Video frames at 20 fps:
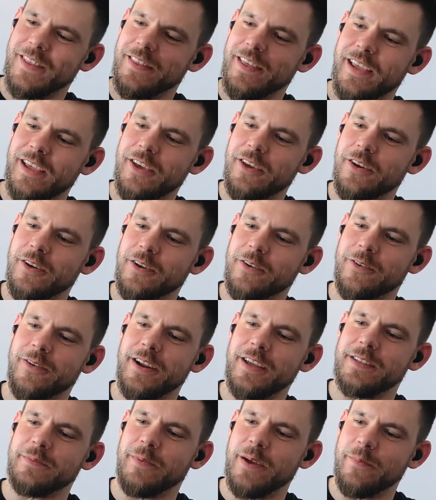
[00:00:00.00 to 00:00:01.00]
Thank you,
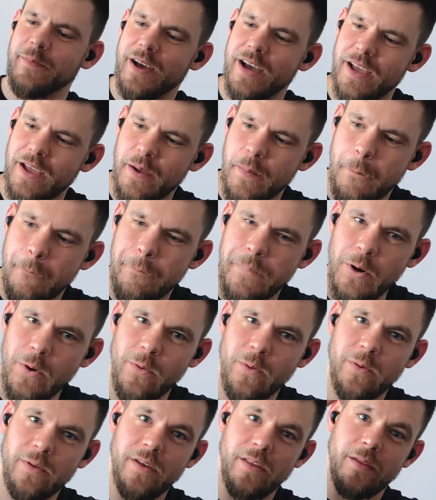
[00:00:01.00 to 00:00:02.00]
Chris. Bye-bye.
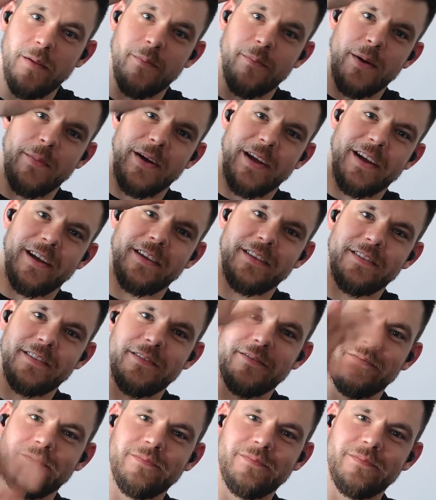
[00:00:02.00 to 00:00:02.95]
Bye-bye, guys.